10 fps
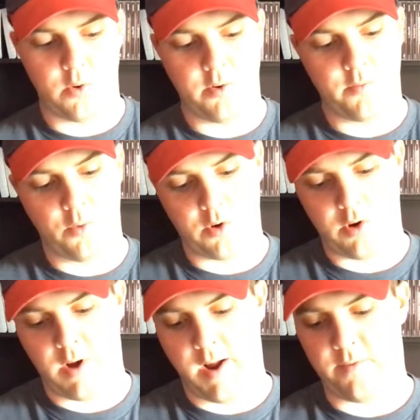World of
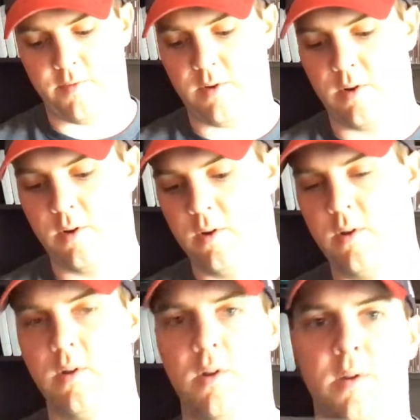Warcraft
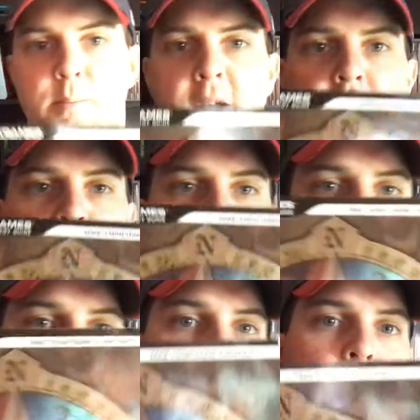
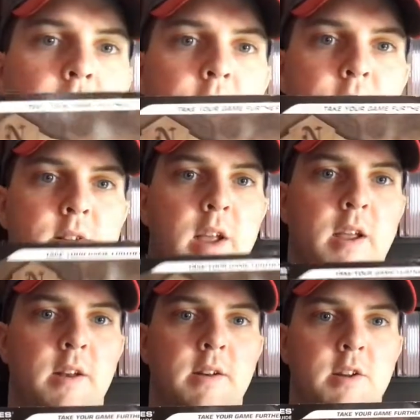Master Guide, the
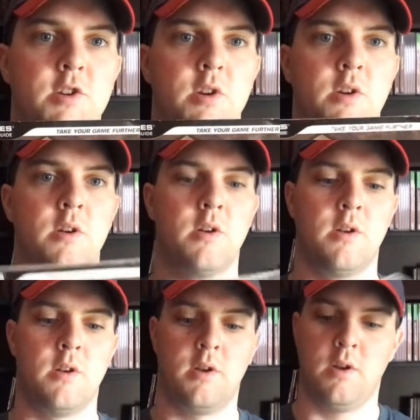2nd edition.
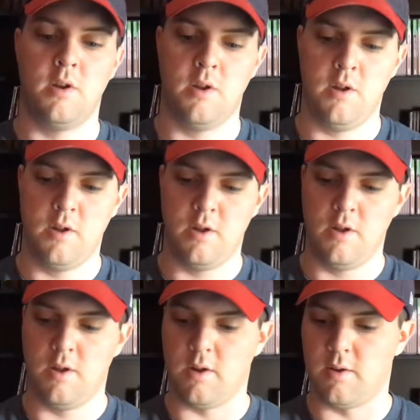
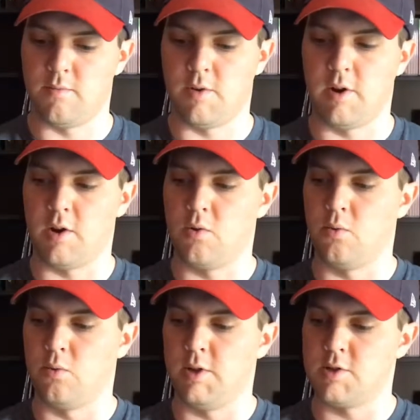And very
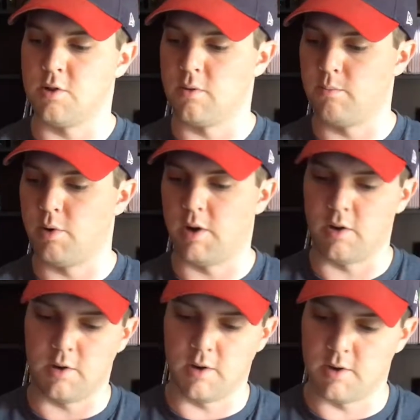cool. These are in pretty
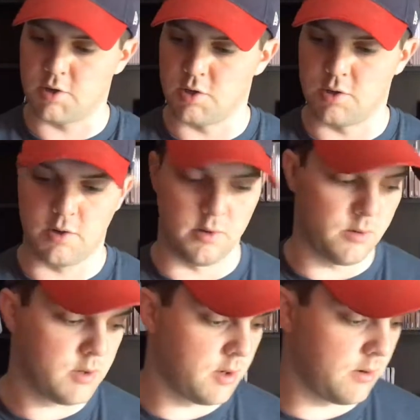good condition too,
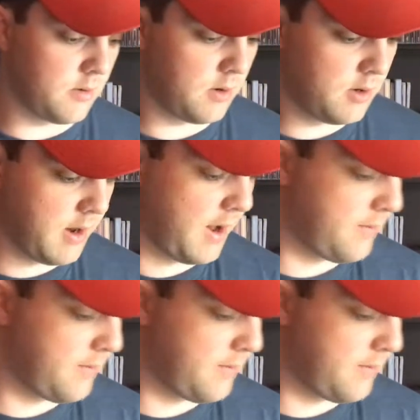so good to